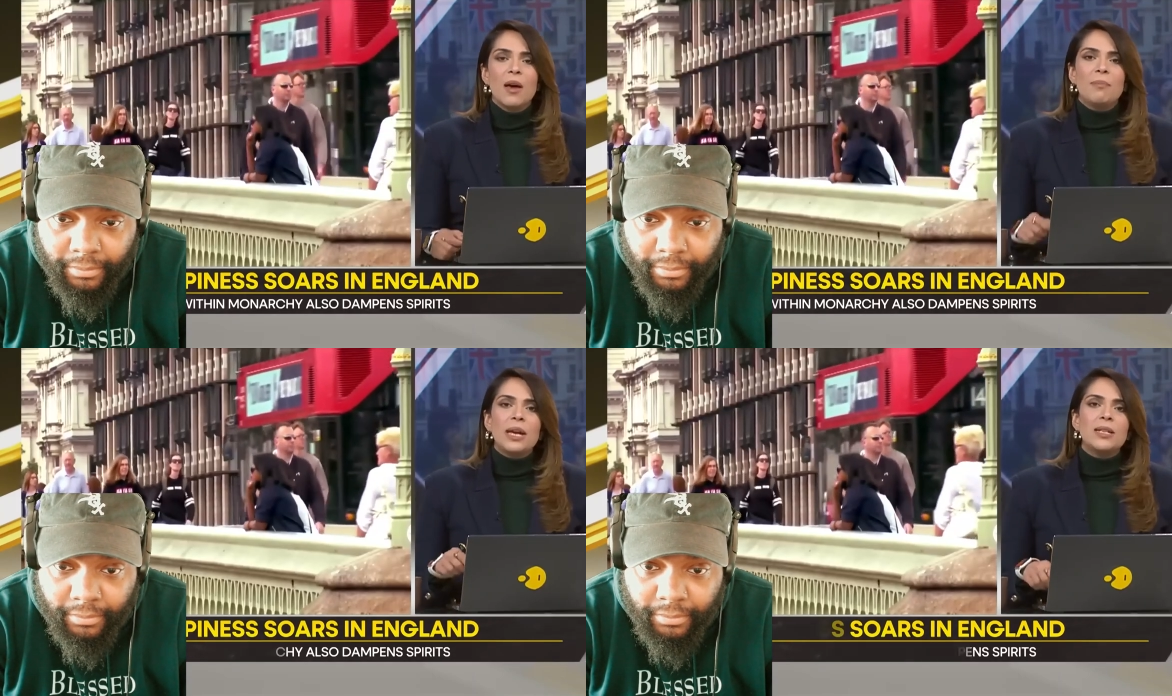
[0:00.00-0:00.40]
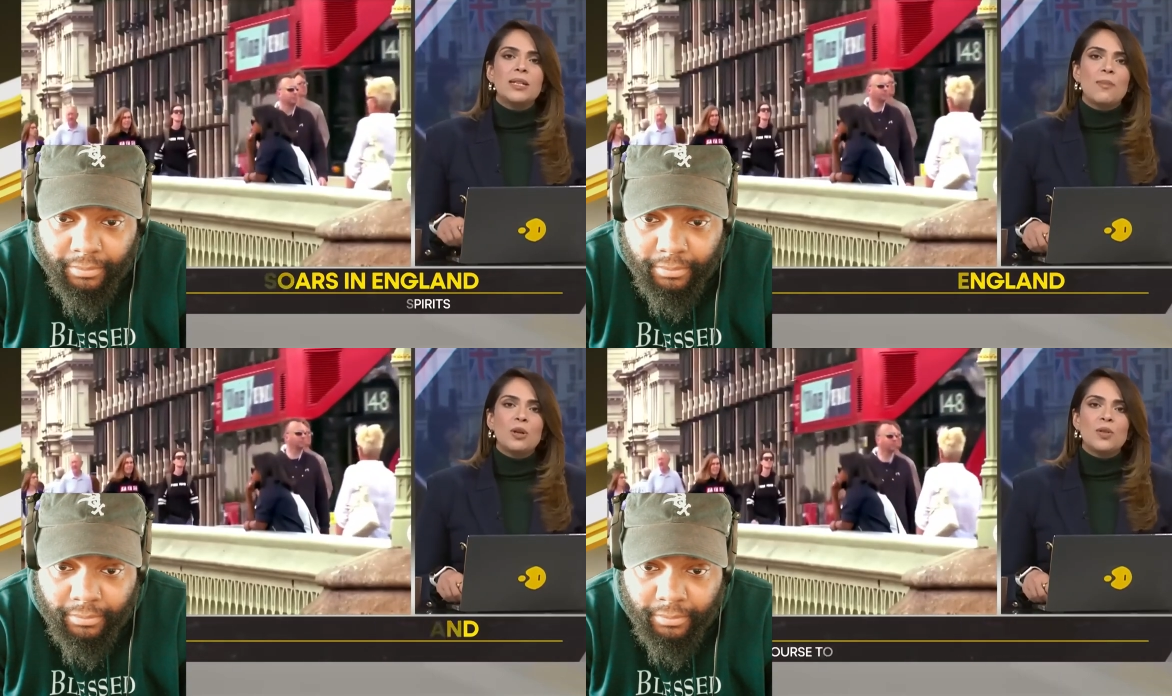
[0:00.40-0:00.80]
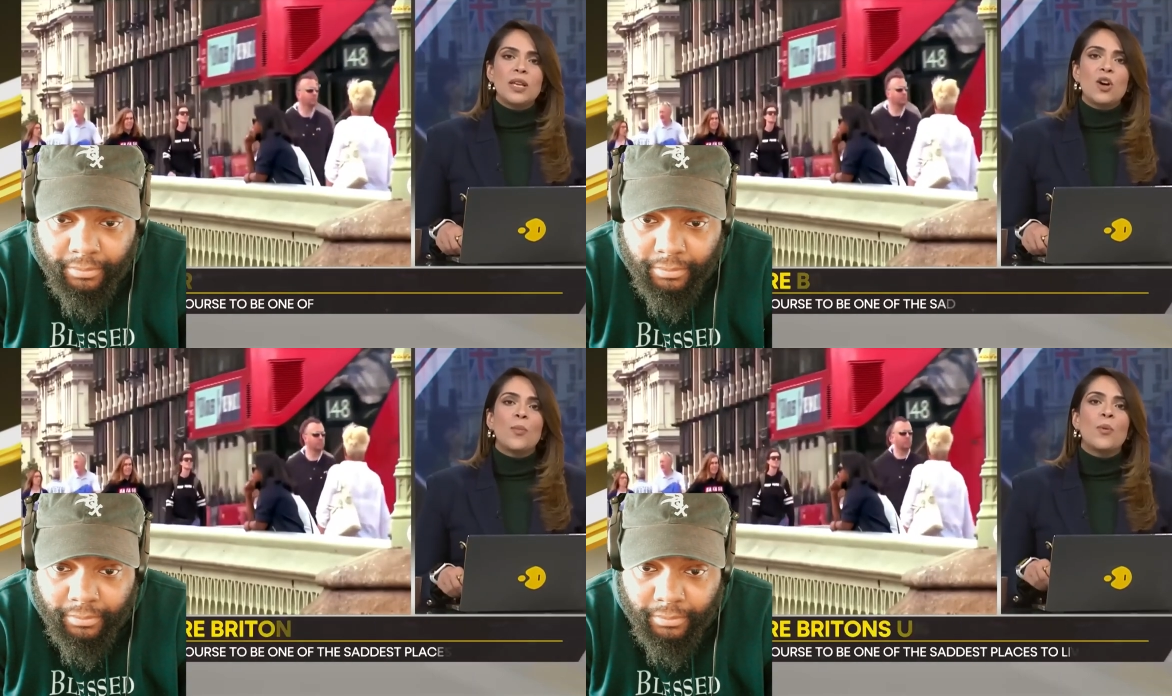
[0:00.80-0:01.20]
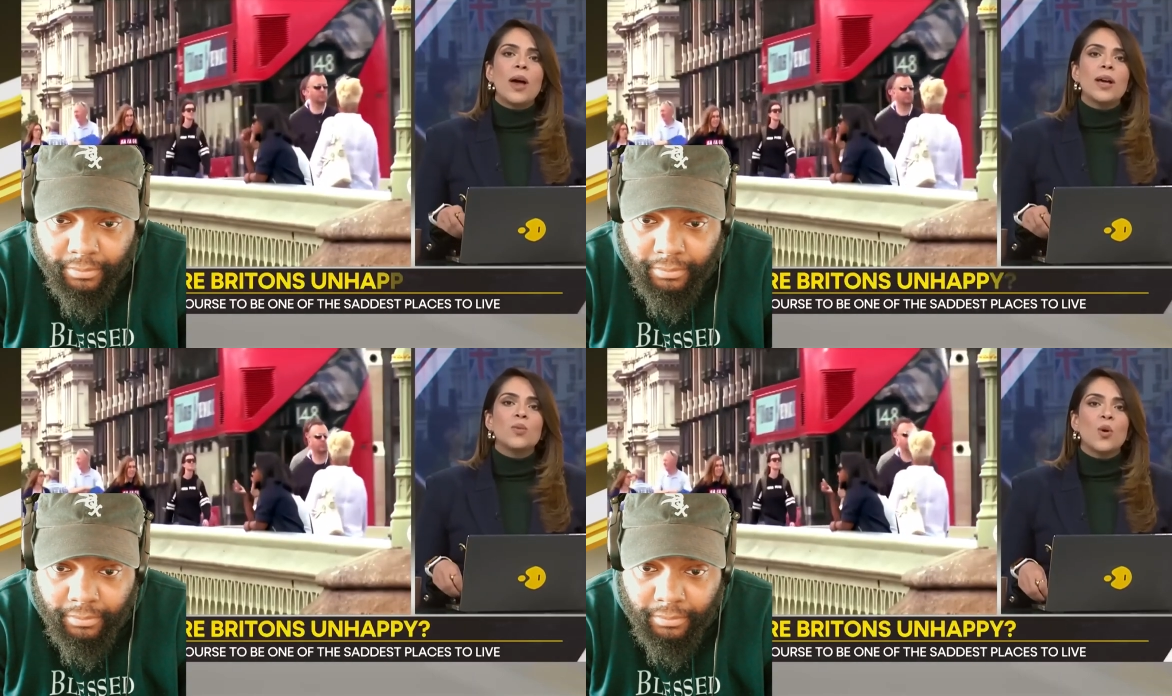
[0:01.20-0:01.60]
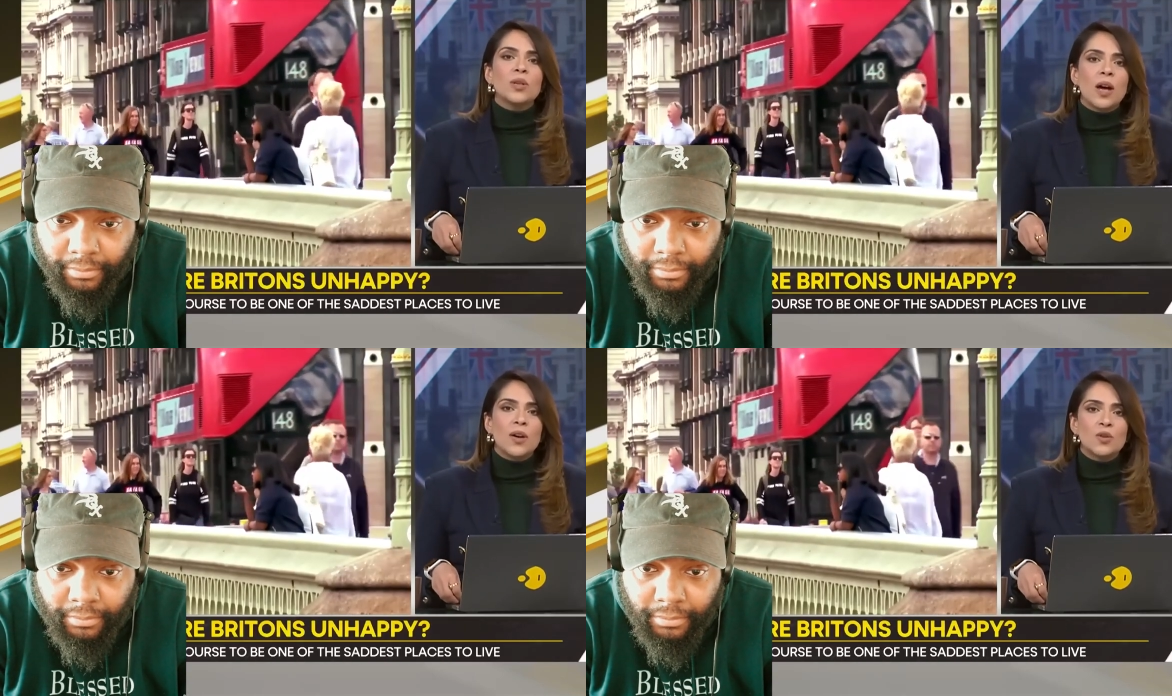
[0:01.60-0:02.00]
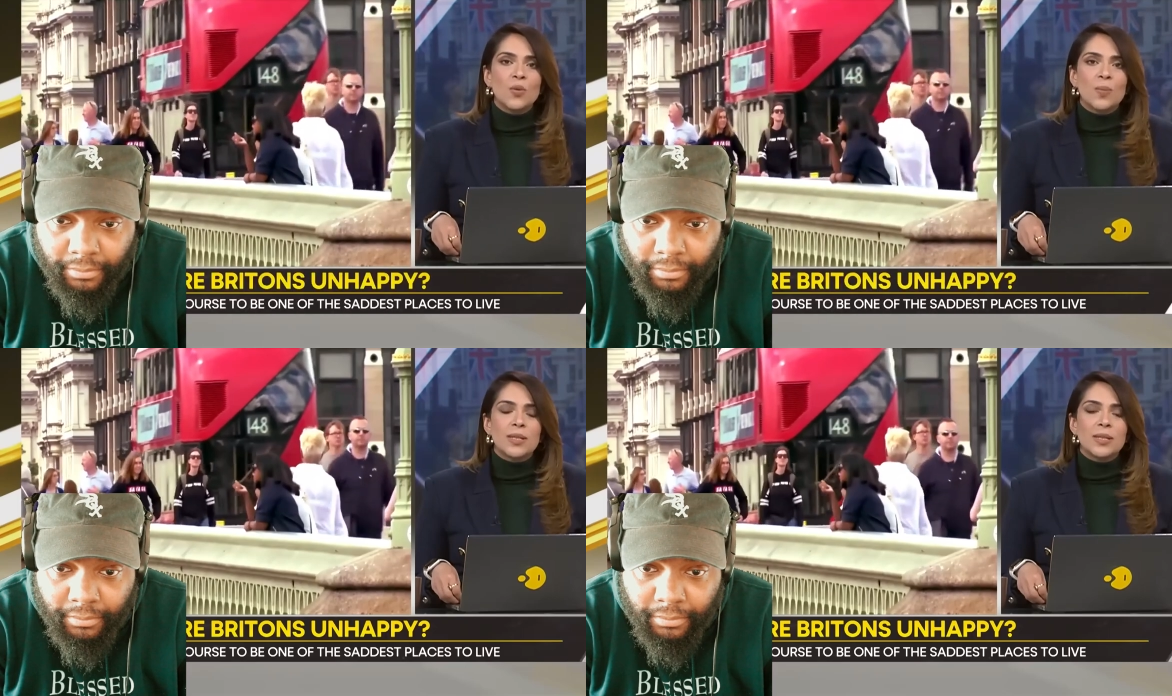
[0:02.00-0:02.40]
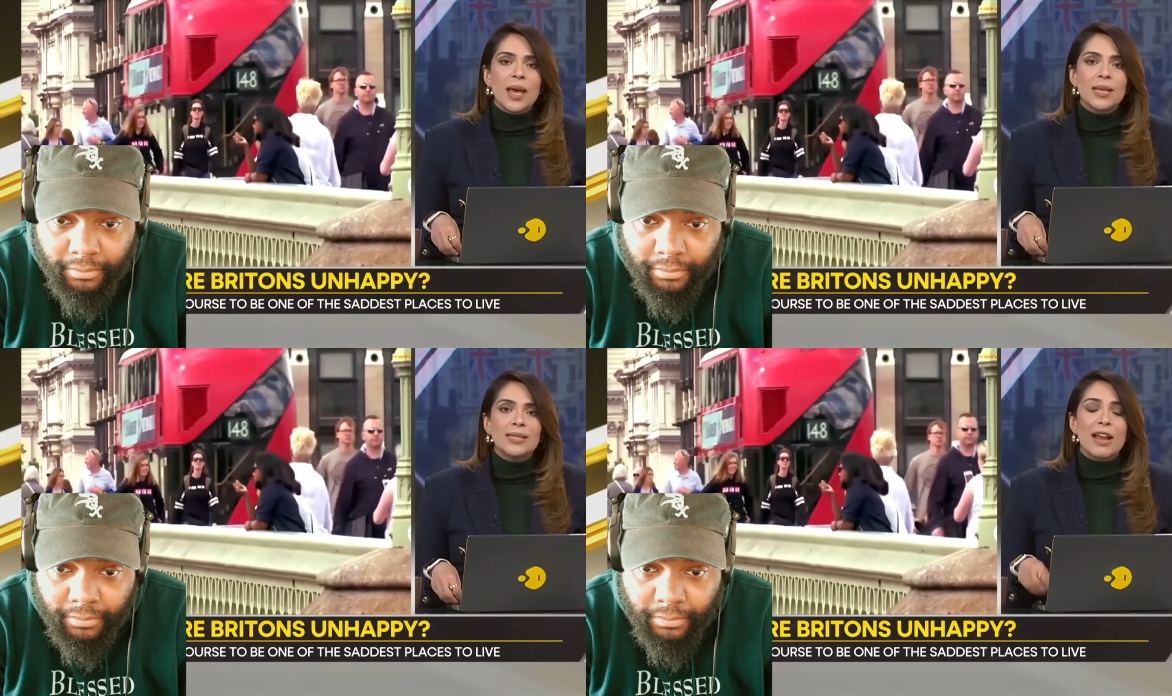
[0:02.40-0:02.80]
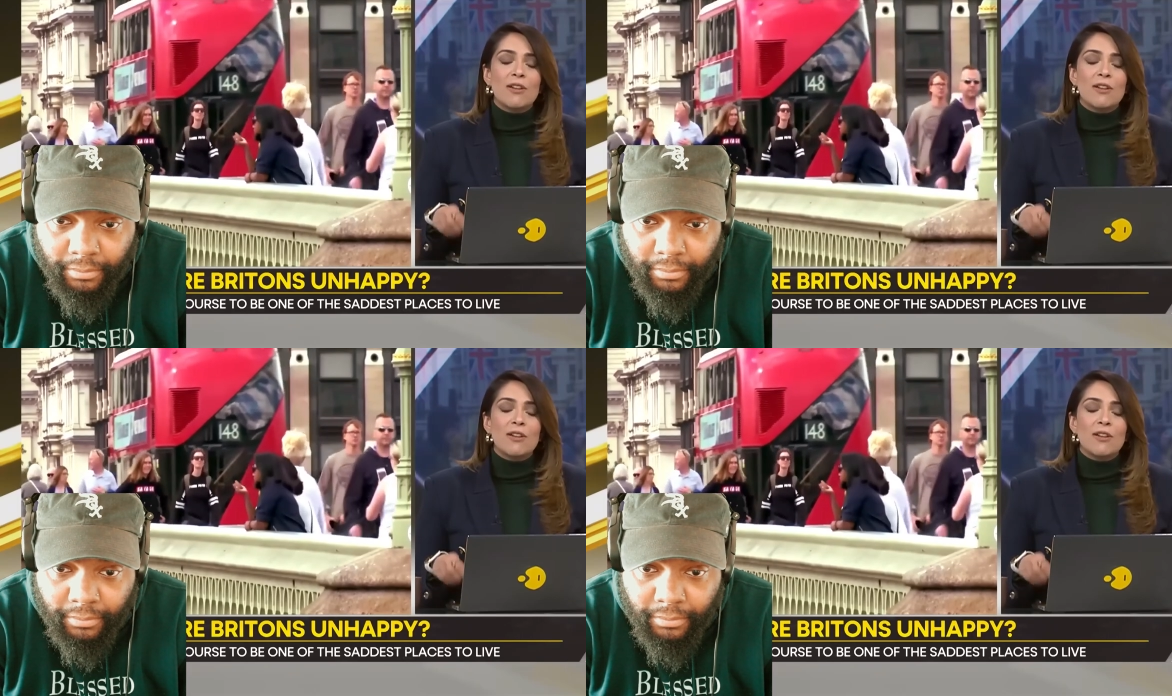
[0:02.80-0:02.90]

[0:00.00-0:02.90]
Speaker 1: PwC or Price Waterhouse Cooper says that